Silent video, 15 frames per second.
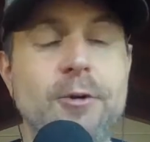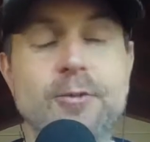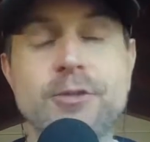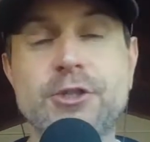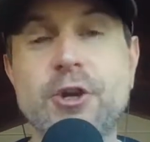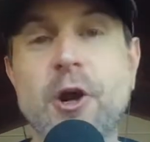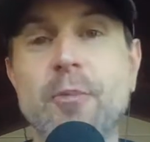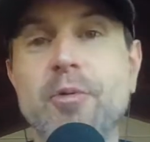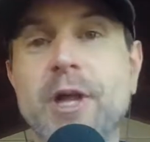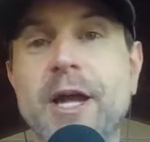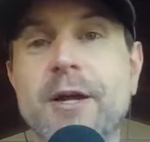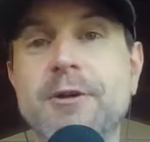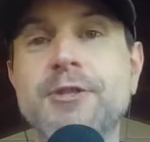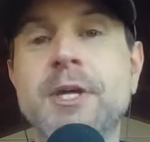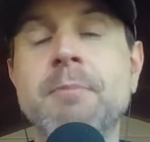star
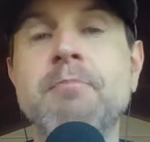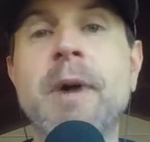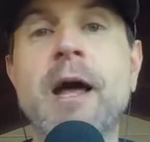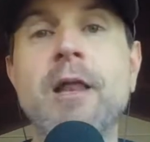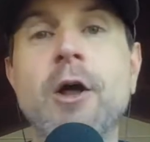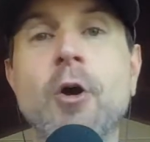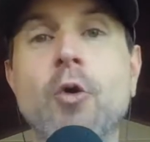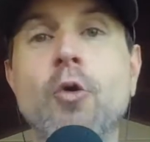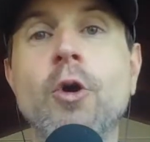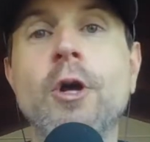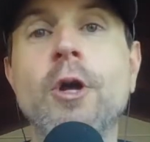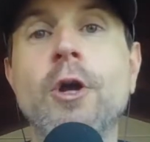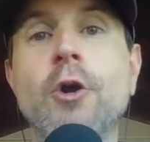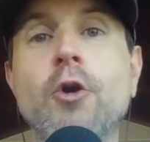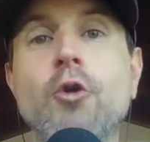players and Melo
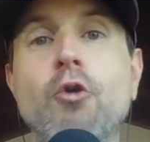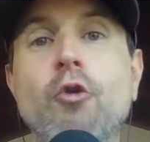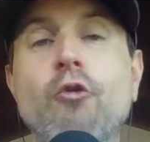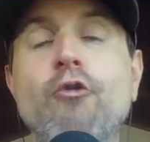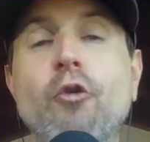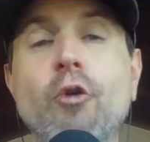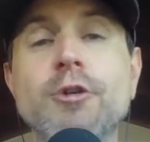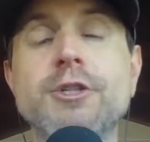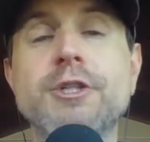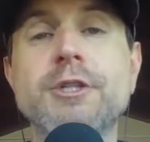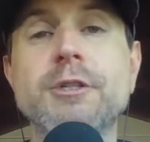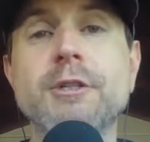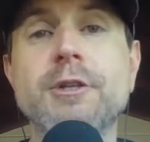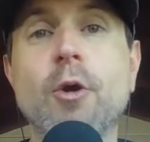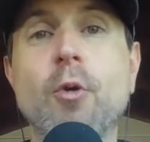who
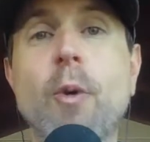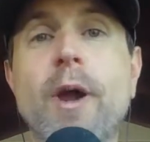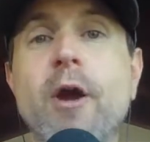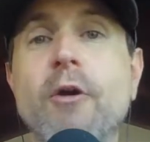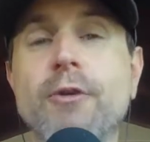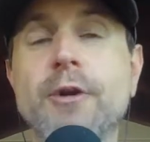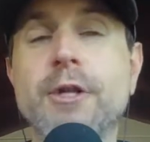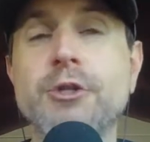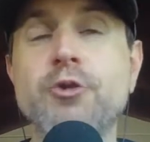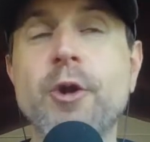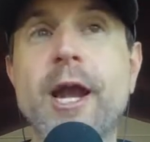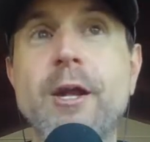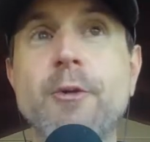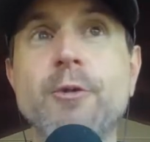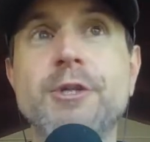forced their way over in a
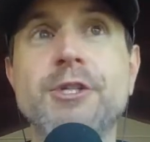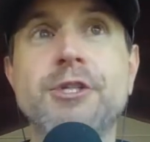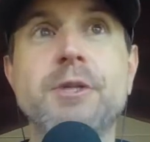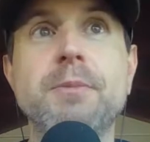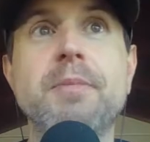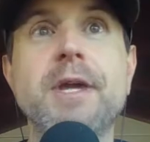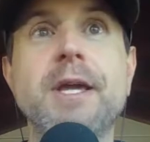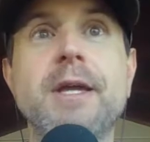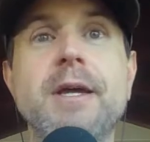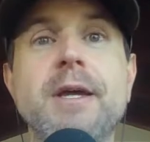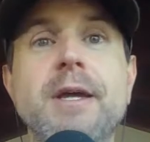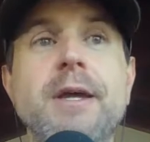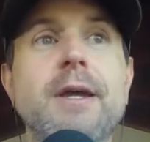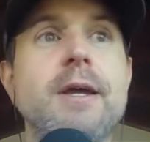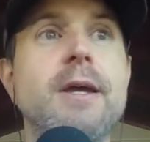trade, which is to be
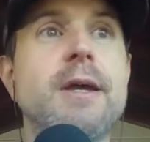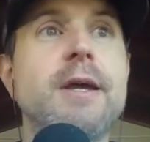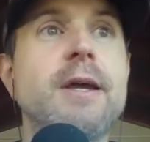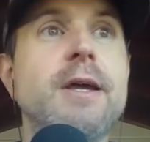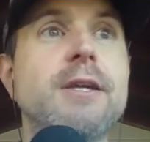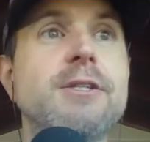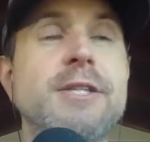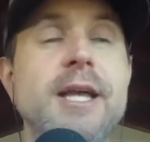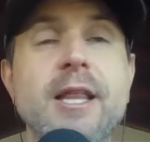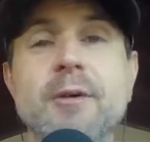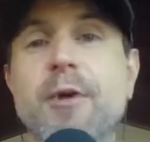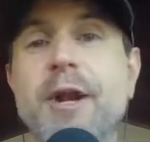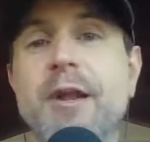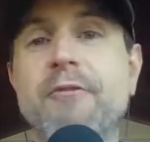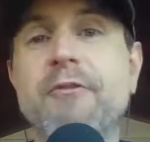
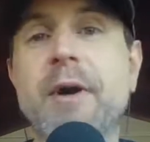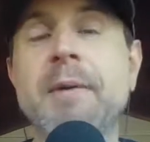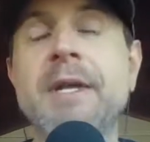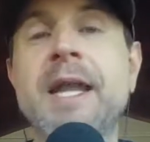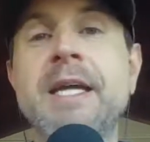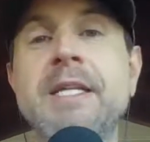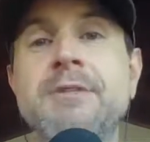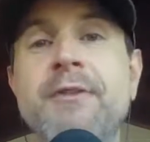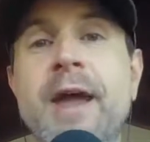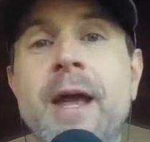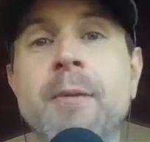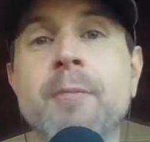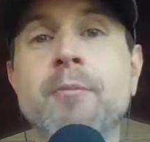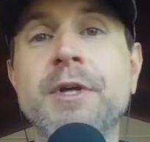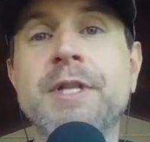celebrated if I'm a Knicks
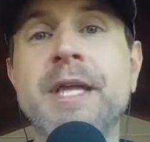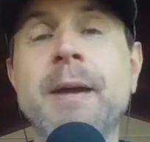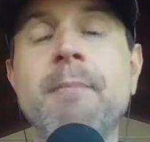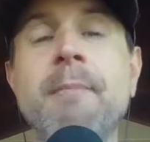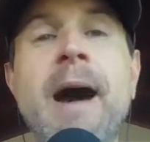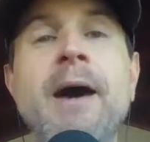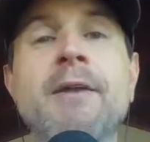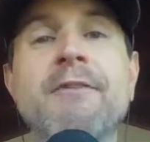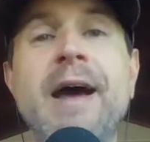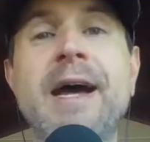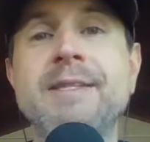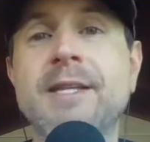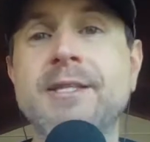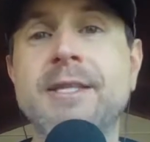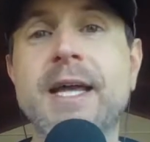fan. But the amount of
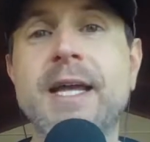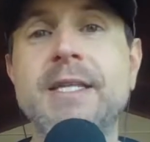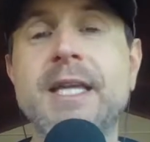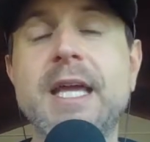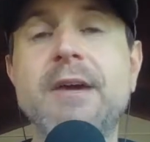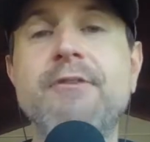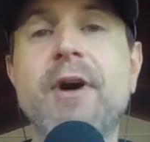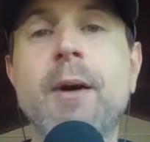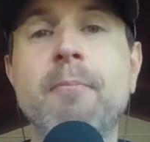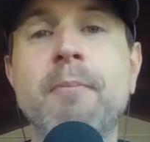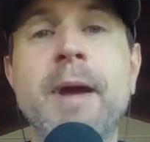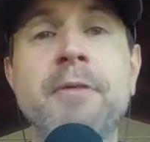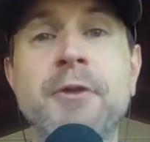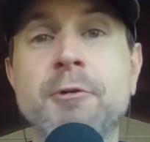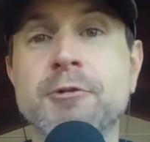assets they had to give up
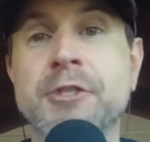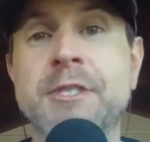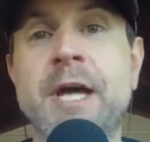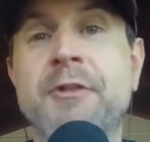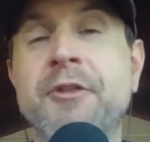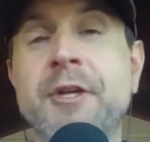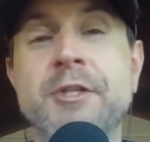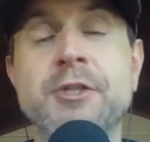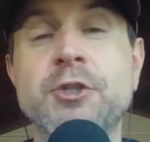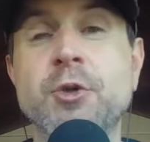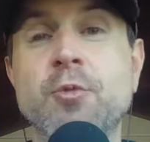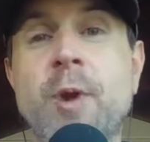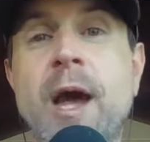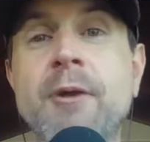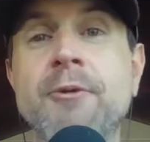meant there was nothing to
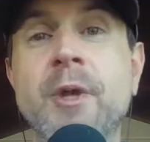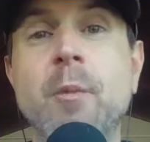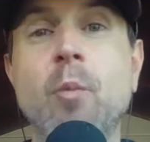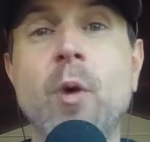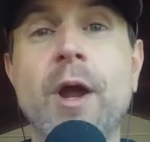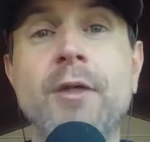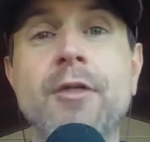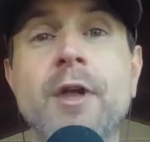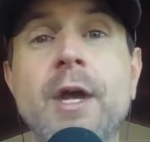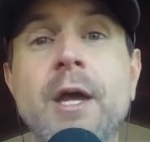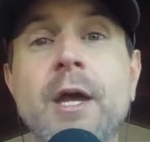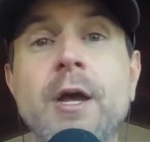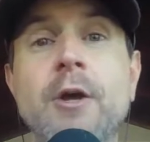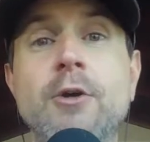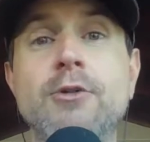surround him with.
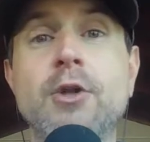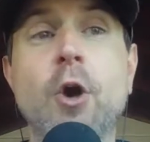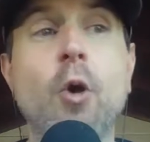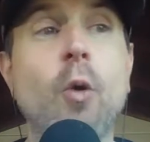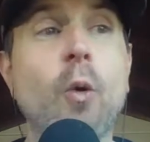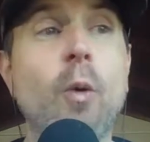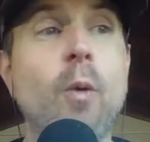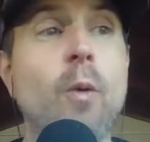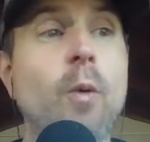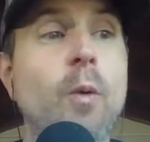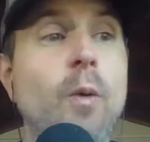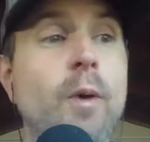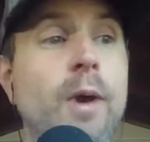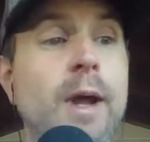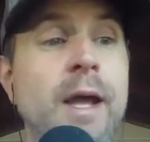So
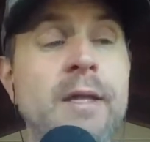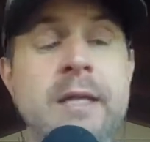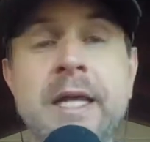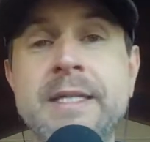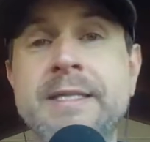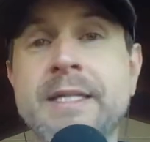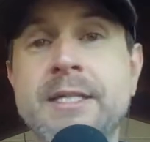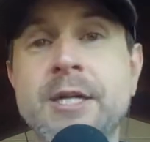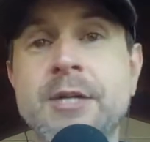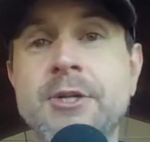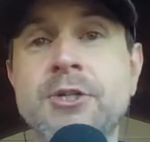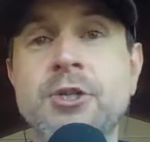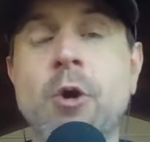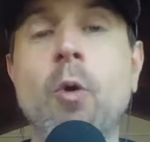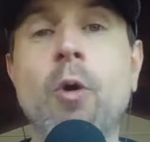unless he's going to
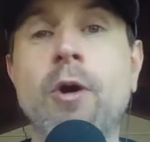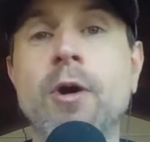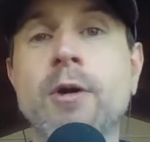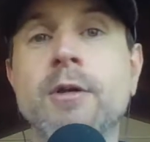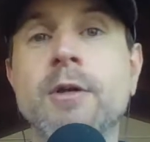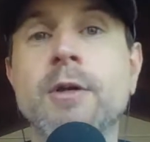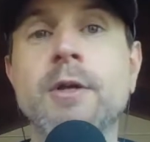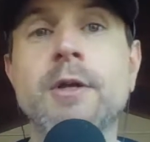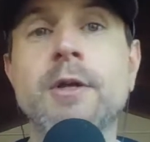score